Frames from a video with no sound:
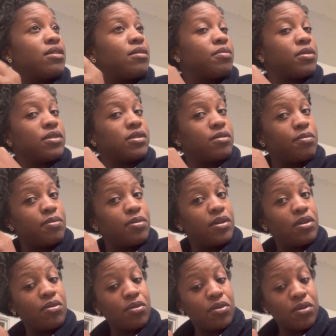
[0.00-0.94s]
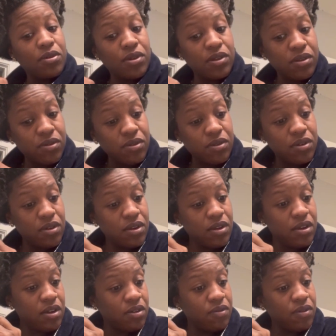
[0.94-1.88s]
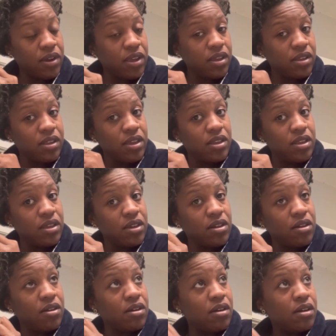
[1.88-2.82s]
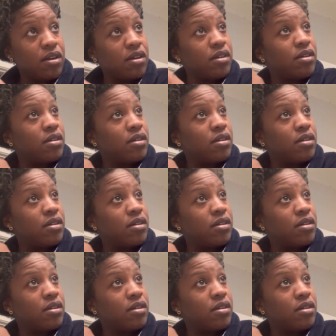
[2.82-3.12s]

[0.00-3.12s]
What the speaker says: plays a big role in regulating our